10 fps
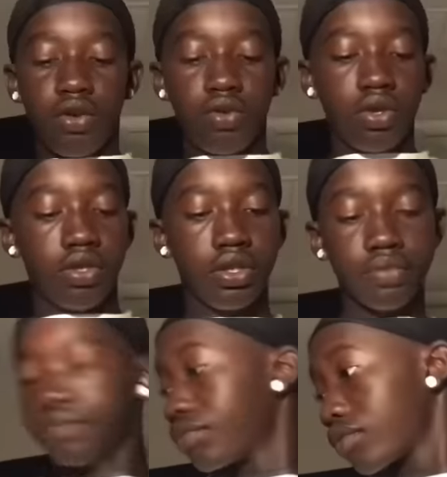go.
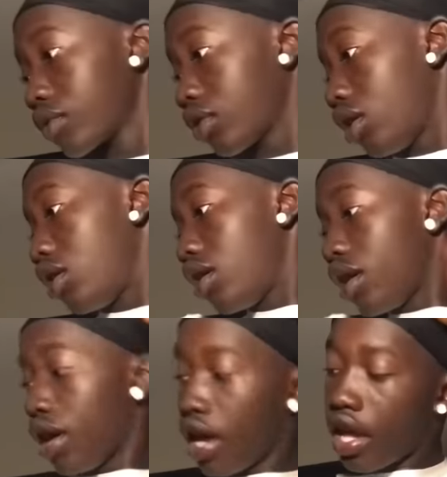
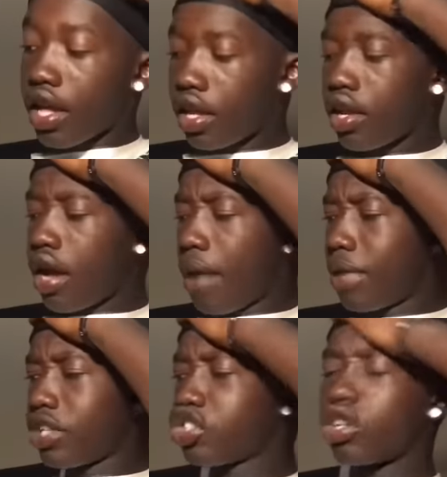And I'm
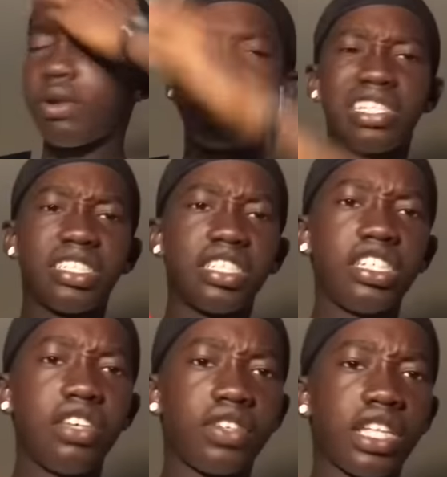not sure about this
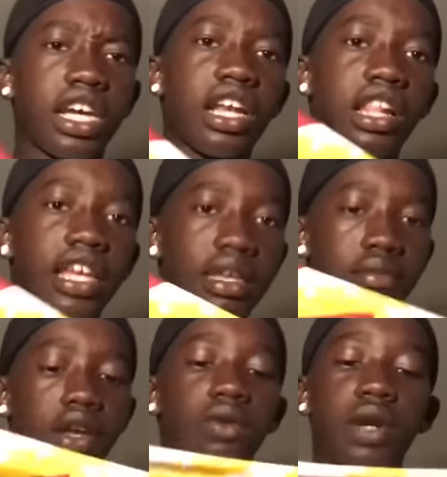sleeve because I kind of like
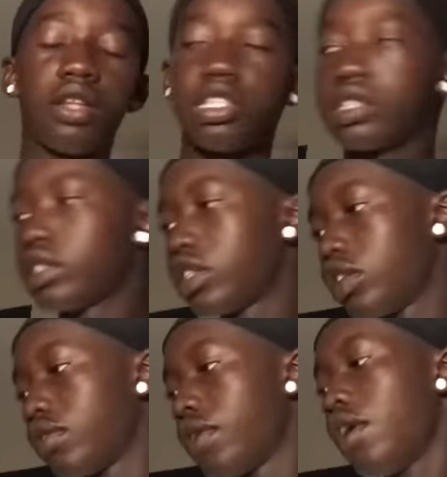it better without the
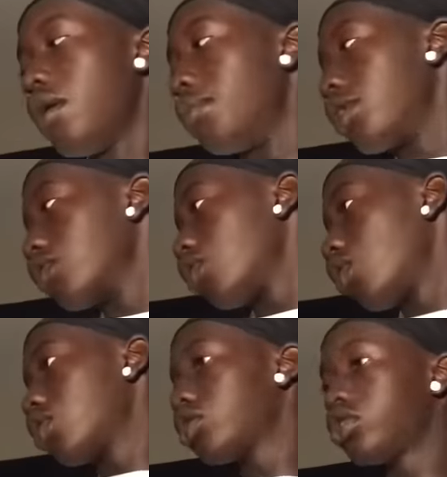sleeve. But of
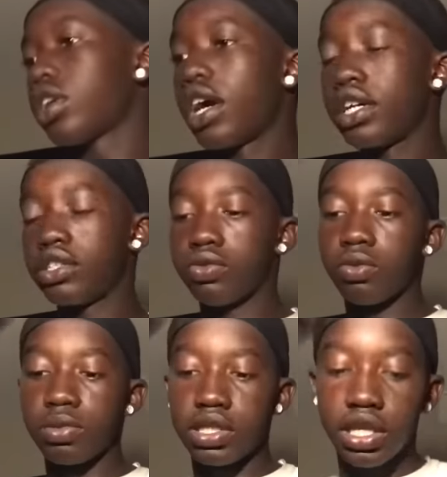course, you guys
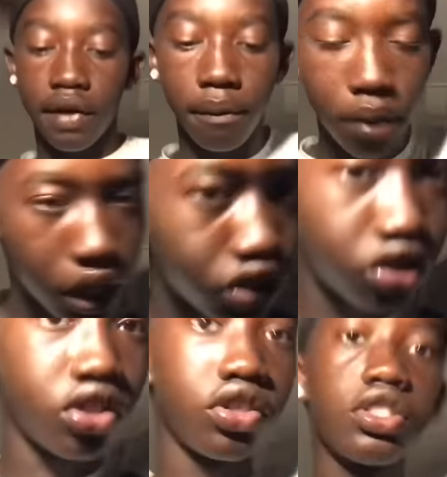will be seeing
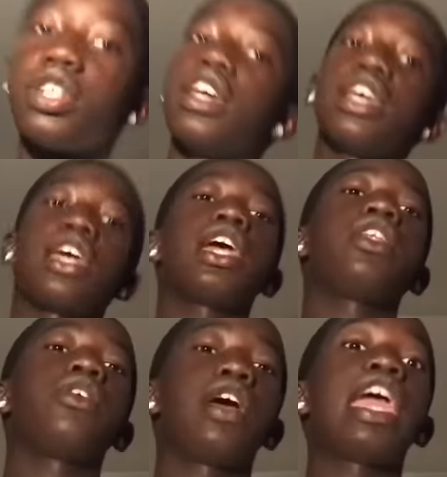pictures
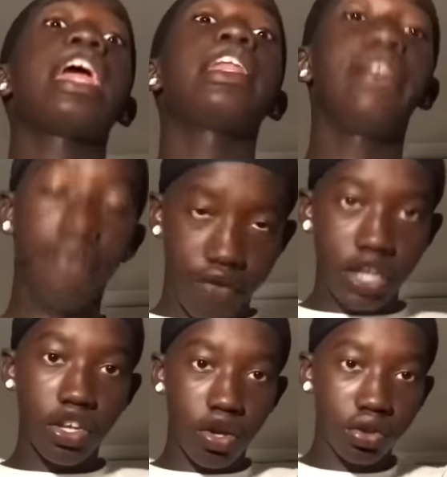and and
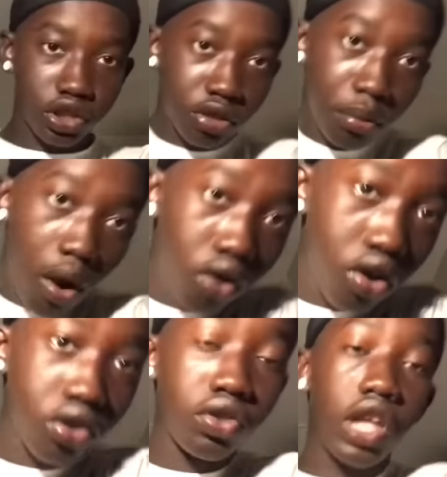videos
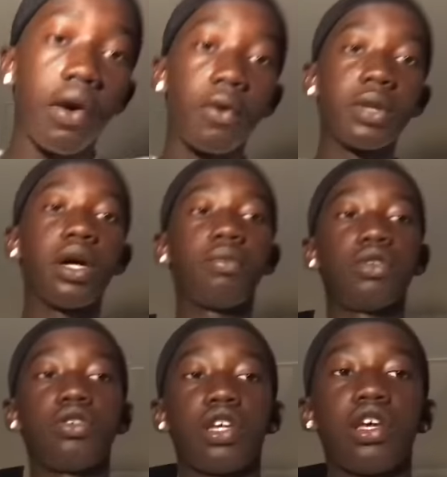tomorrow that I will be
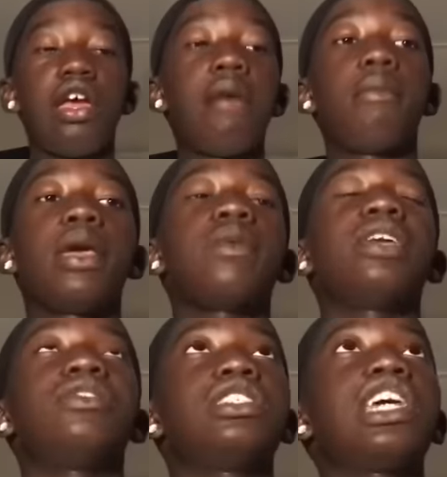uploading. Maybe
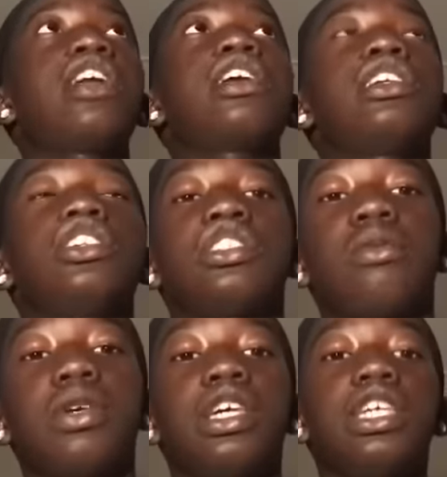even Saturday just
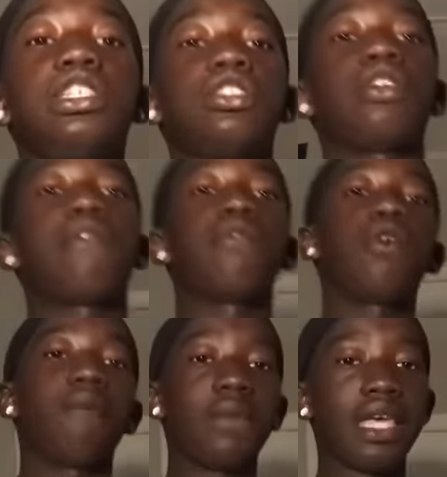to make it easier
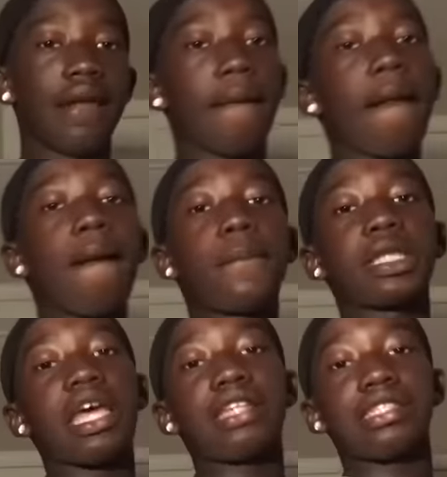for me.
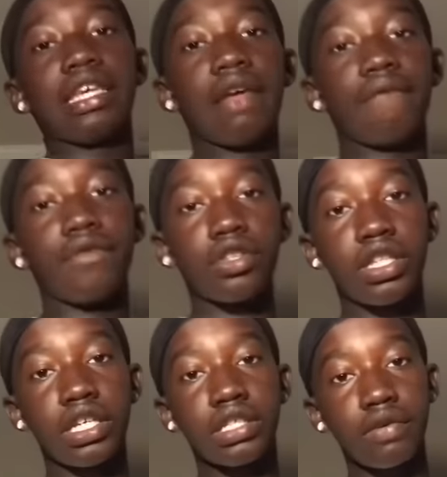But that is it for
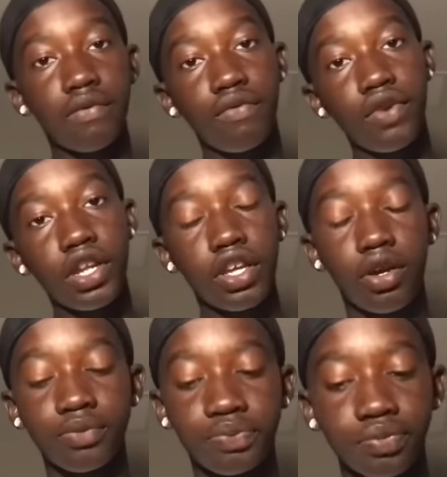this
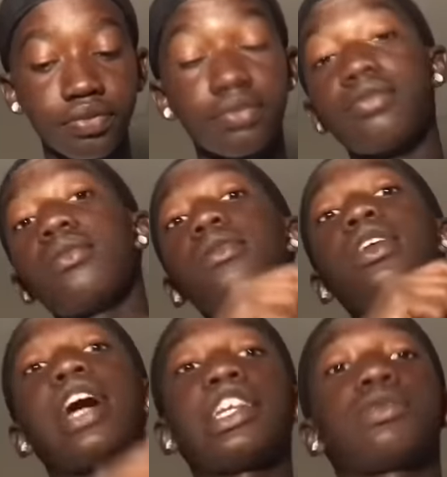video.
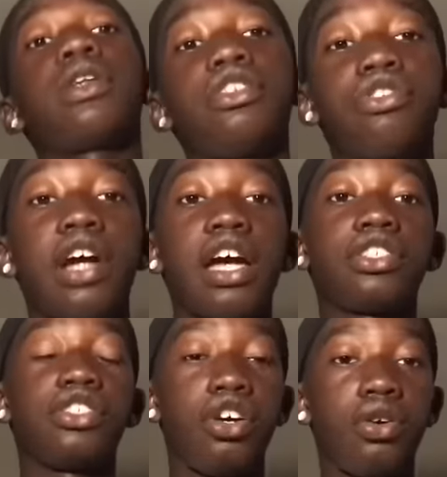I just want to let you
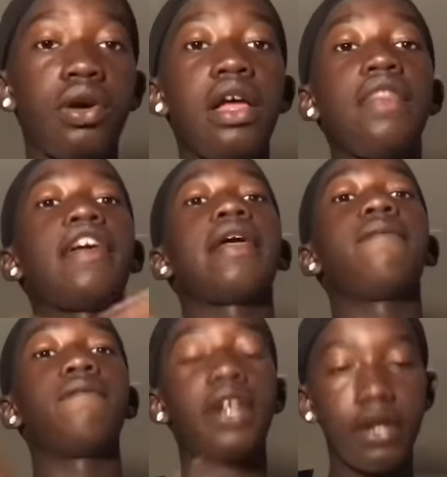guys know that
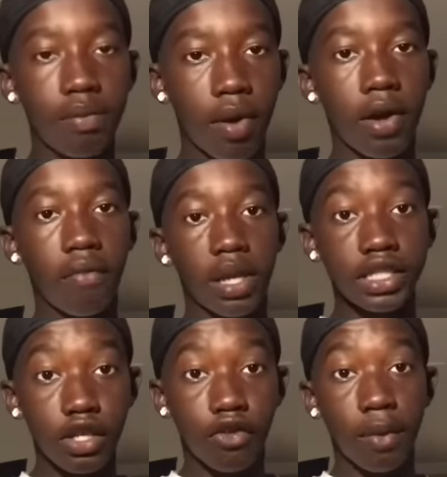I'm very proud of
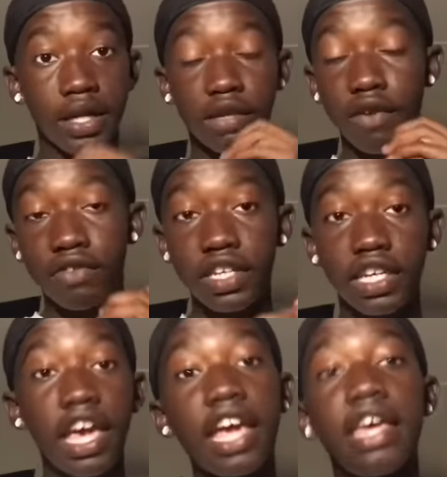myself for making it to
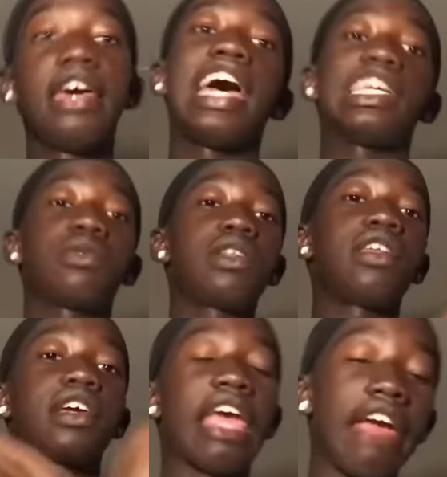15k. I just want to
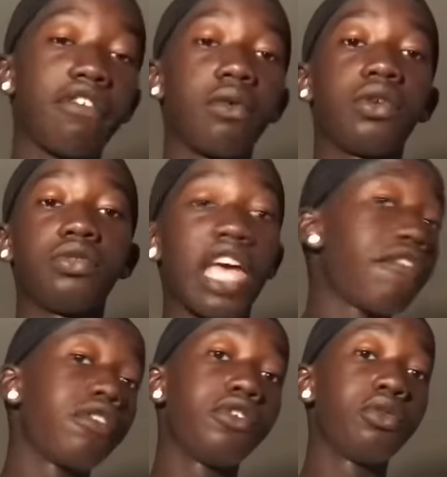thank everyone who's
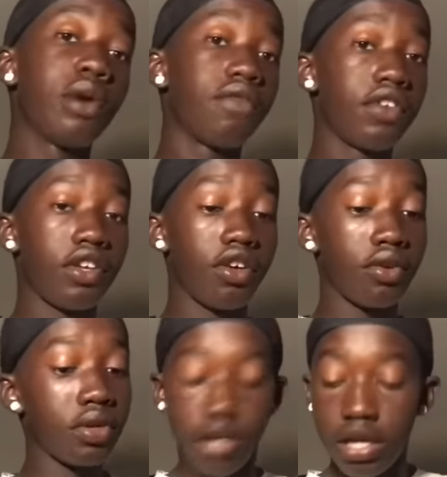ever viewed my
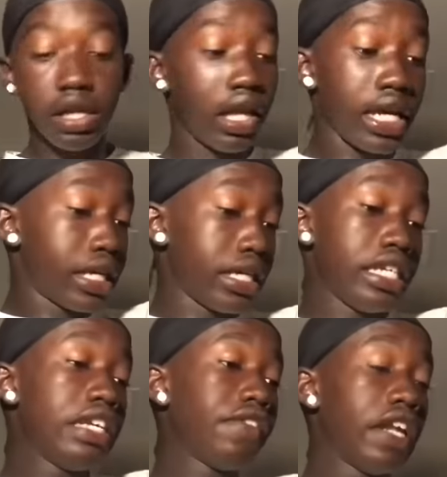video. Like,
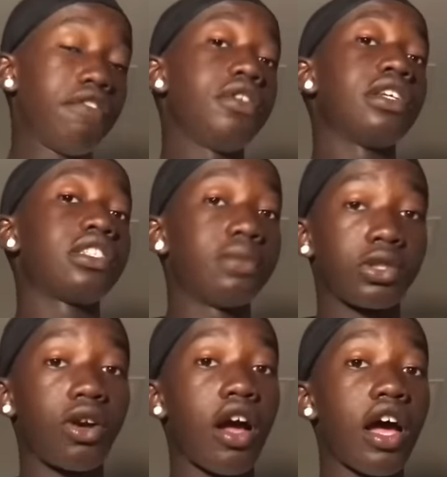even if you didn't
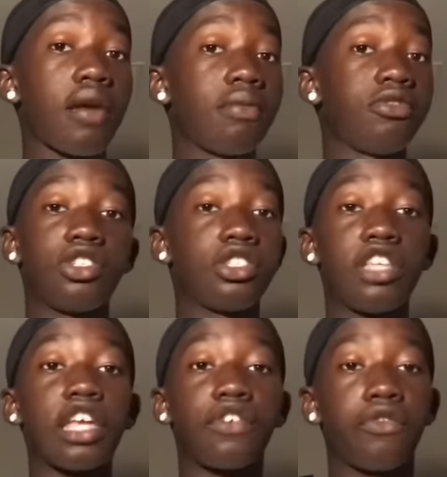subscribe, just
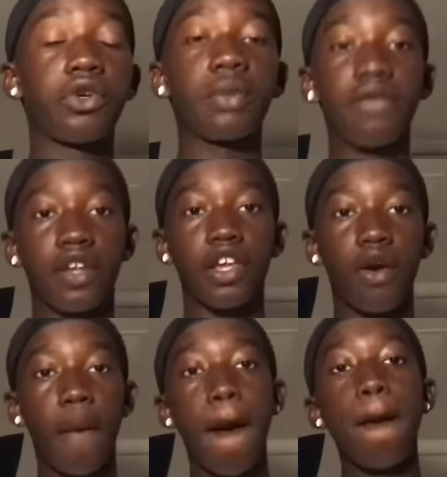thanks for viewing my video.